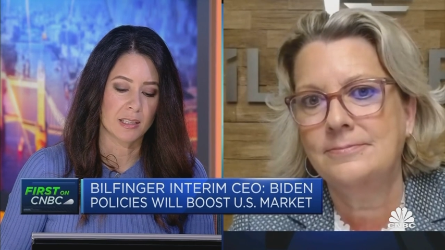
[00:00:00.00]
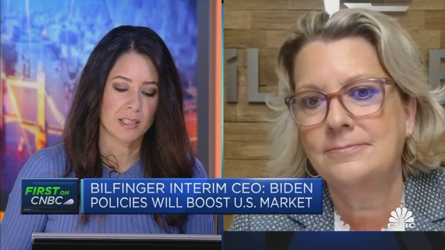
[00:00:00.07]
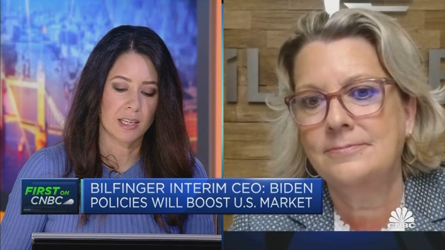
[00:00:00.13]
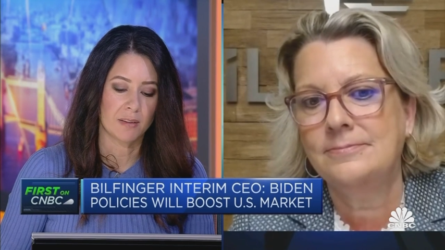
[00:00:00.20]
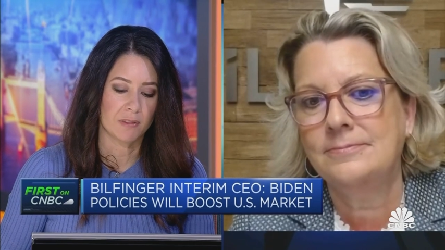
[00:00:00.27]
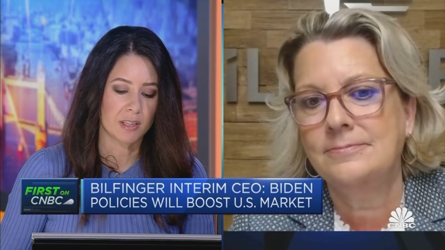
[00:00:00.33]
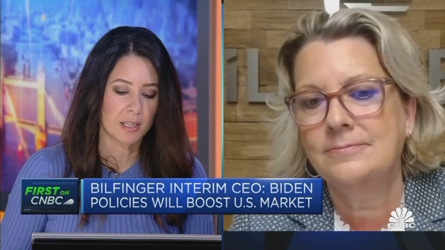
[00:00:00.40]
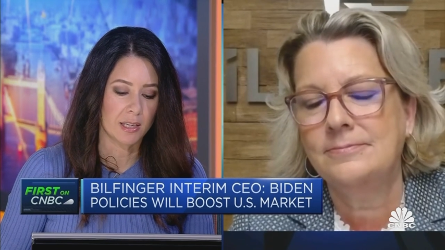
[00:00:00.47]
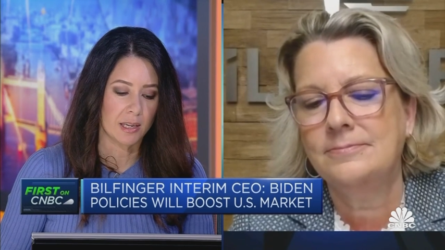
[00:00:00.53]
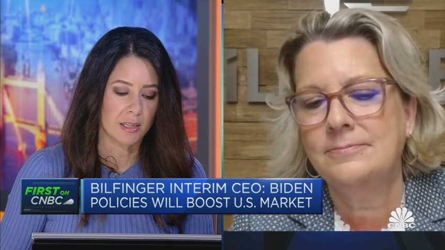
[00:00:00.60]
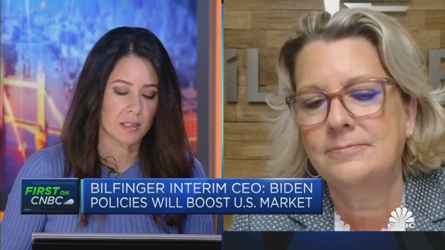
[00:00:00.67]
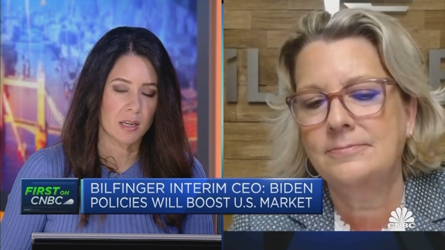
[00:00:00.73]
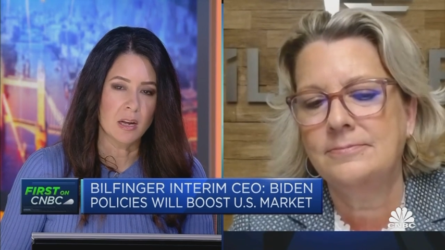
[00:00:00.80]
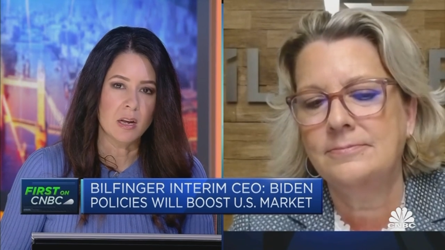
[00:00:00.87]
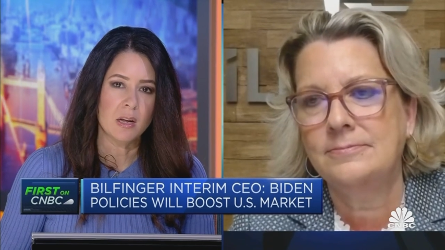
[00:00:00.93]

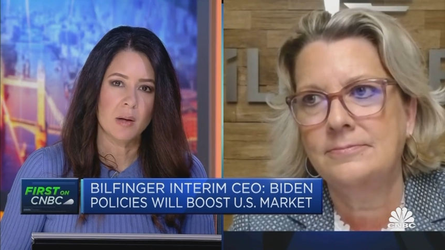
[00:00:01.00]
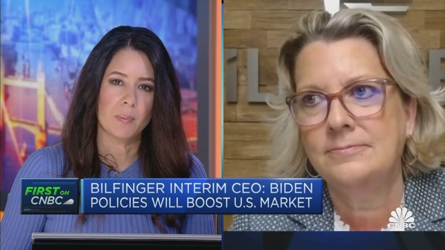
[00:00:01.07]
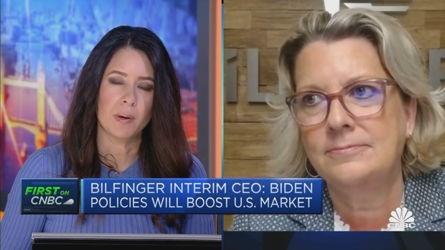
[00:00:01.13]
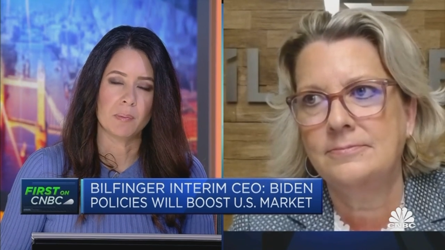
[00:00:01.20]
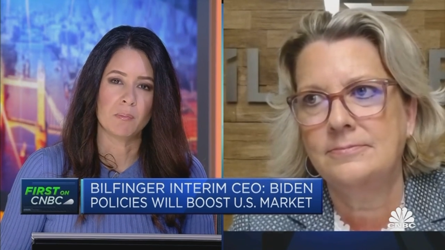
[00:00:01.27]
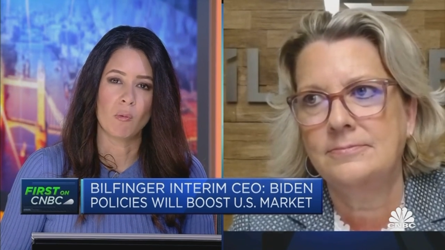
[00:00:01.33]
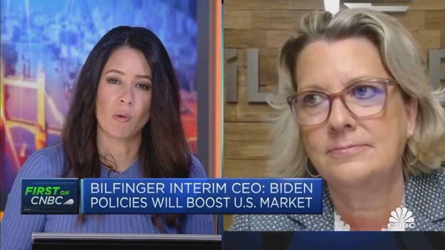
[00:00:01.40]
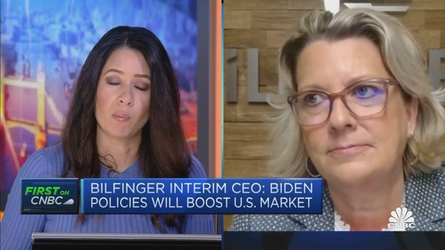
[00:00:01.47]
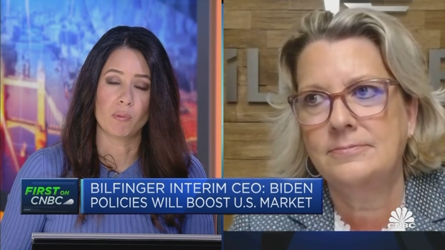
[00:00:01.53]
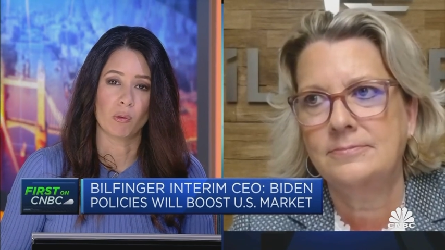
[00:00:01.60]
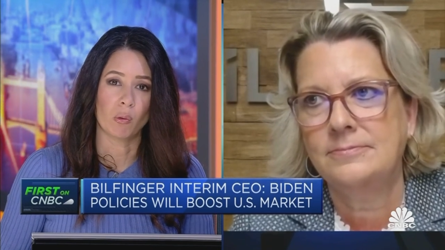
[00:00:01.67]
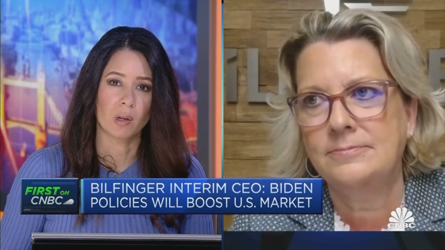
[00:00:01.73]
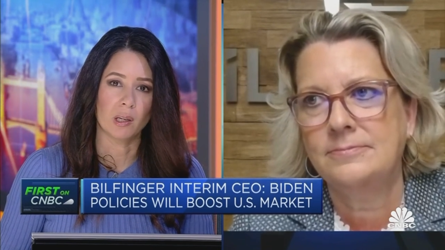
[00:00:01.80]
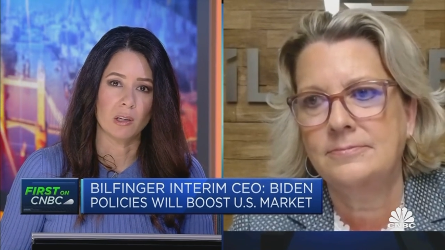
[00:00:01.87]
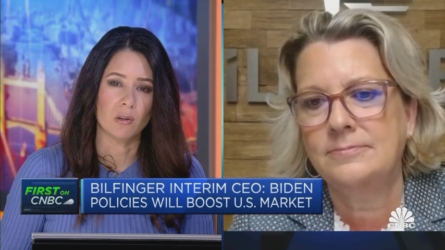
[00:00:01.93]
Speaker 1: activities, but more
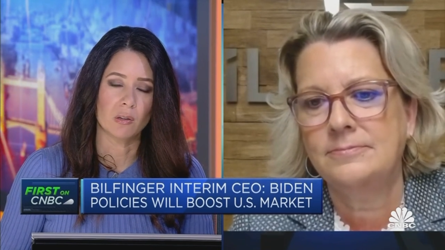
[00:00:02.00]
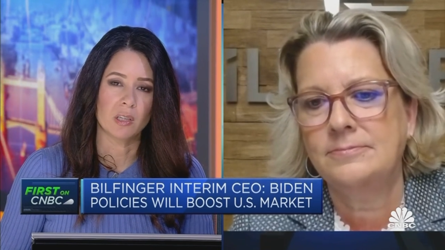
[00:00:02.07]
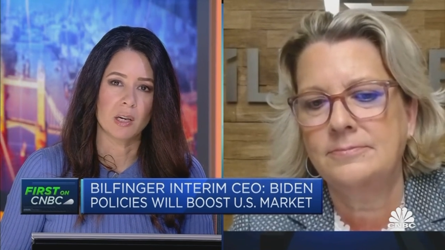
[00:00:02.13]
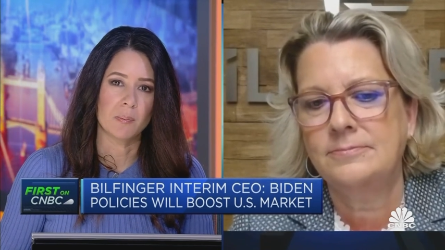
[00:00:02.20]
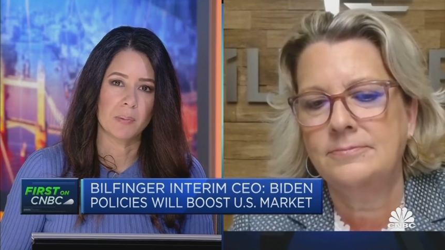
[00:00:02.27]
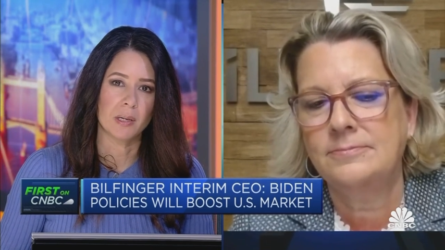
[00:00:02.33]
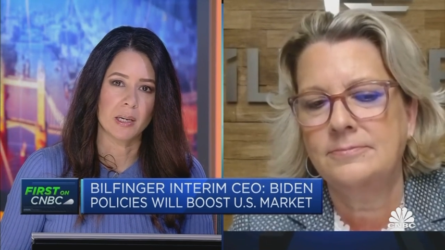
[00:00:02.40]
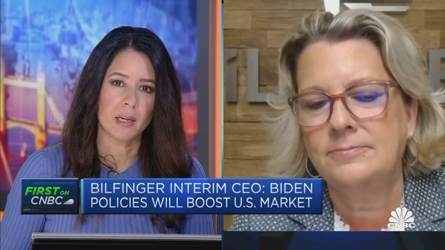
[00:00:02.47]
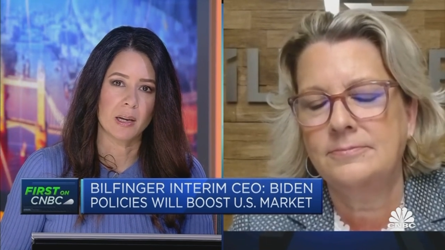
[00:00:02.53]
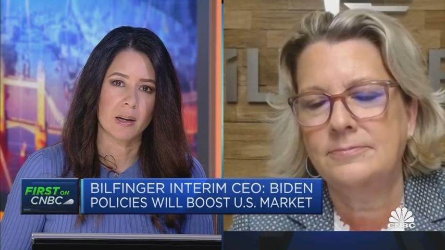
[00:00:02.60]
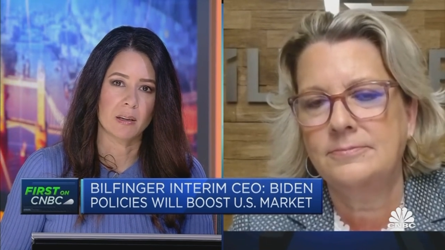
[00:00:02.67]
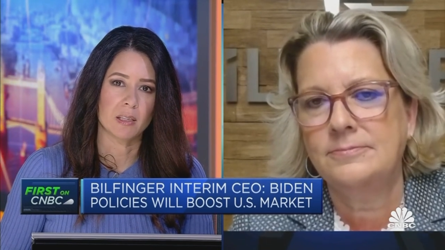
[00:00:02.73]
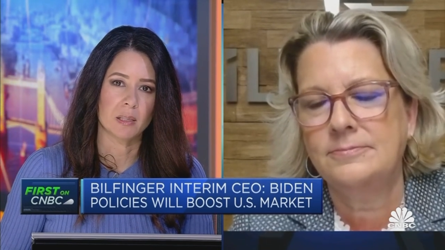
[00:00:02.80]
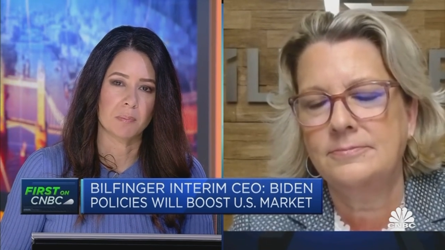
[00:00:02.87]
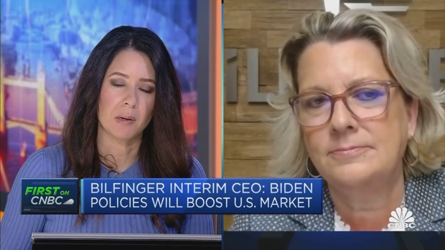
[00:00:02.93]
broadly, your company
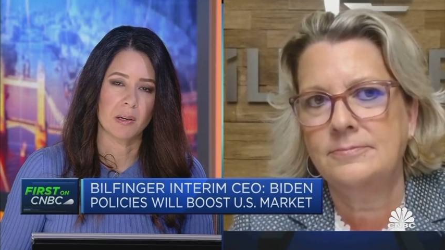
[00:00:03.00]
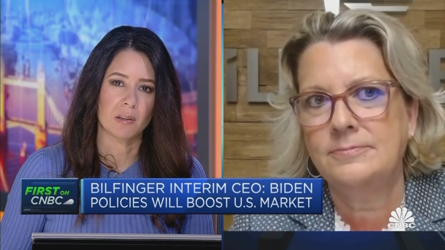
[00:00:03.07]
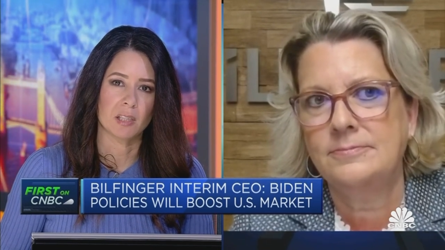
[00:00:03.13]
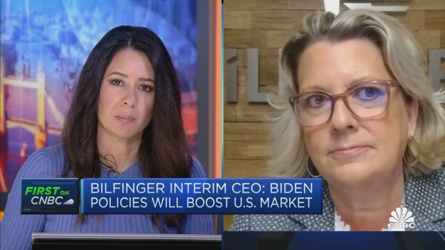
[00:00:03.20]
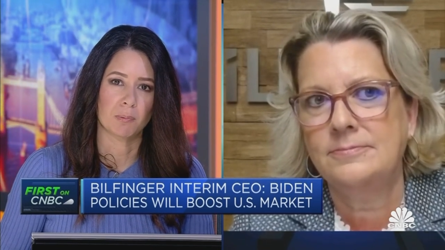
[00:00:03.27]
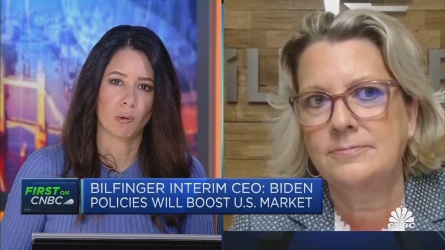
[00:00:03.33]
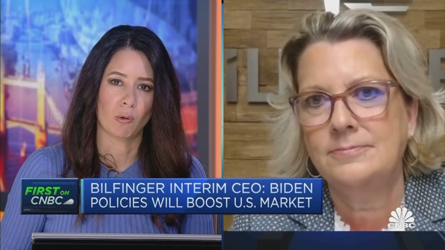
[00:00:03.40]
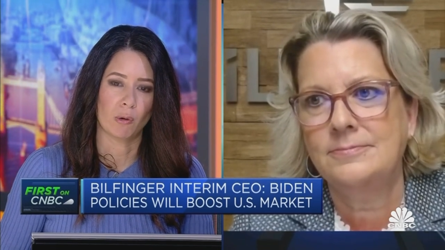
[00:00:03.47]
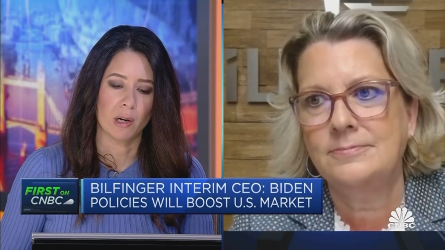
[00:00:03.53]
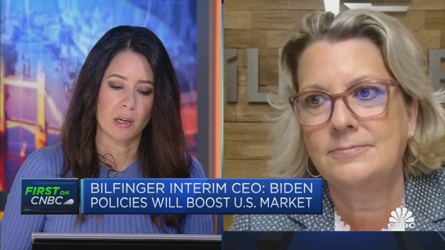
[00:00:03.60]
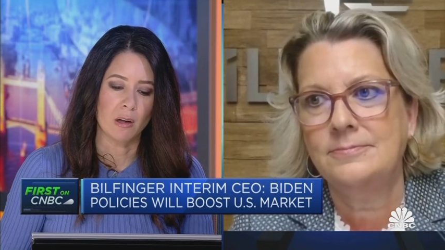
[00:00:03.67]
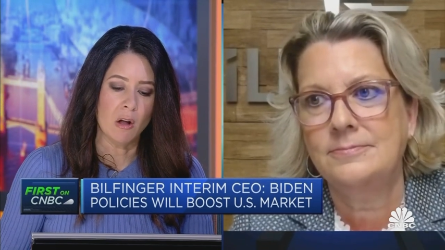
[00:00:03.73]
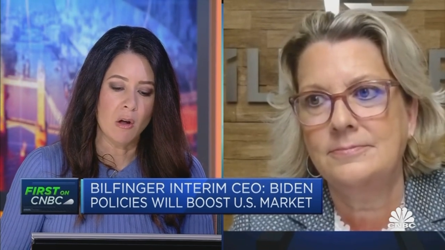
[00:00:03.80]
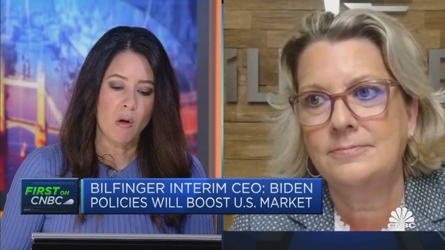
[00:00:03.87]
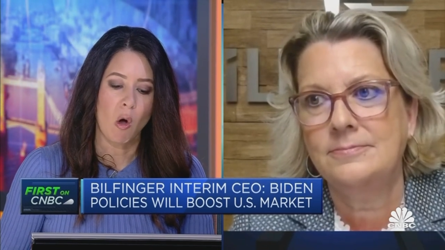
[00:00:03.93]
has been
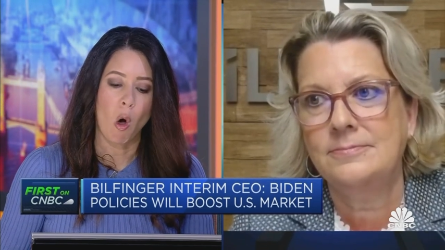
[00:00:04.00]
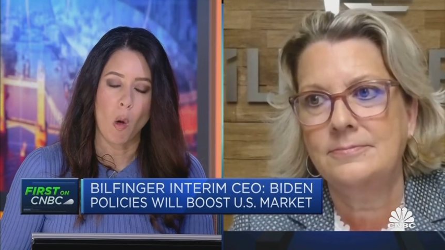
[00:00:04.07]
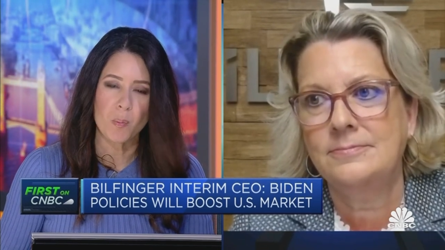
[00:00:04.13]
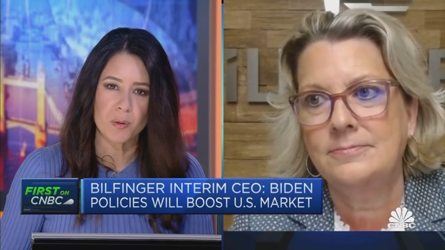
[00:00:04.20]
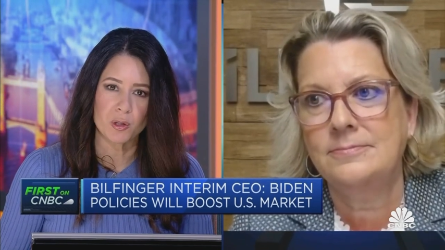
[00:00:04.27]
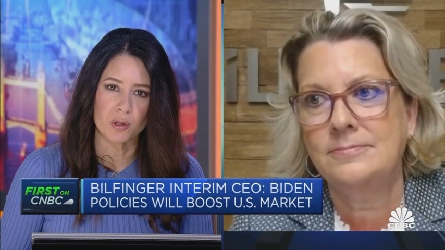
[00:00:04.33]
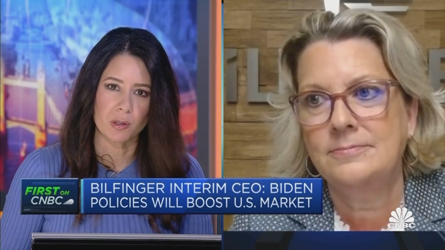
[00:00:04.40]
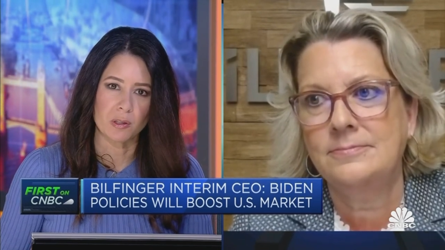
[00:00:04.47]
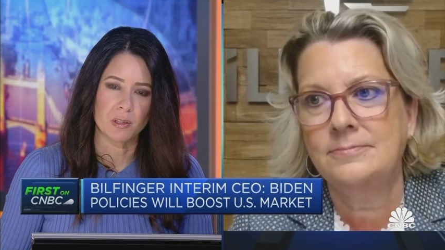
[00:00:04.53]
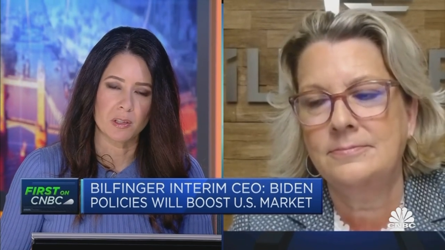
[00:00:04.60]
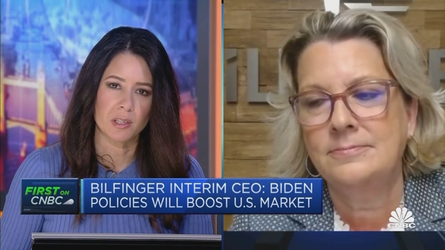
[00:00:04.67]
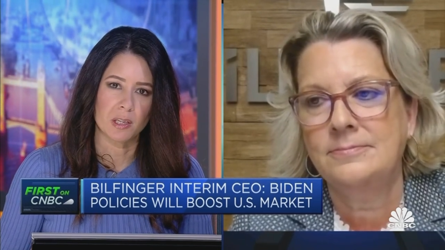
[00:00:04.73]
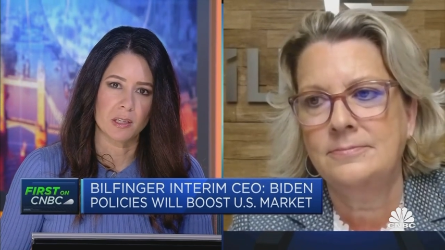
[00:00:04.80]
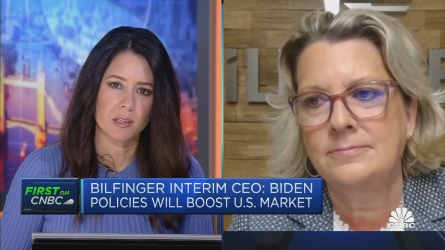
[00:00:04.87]
exploring options,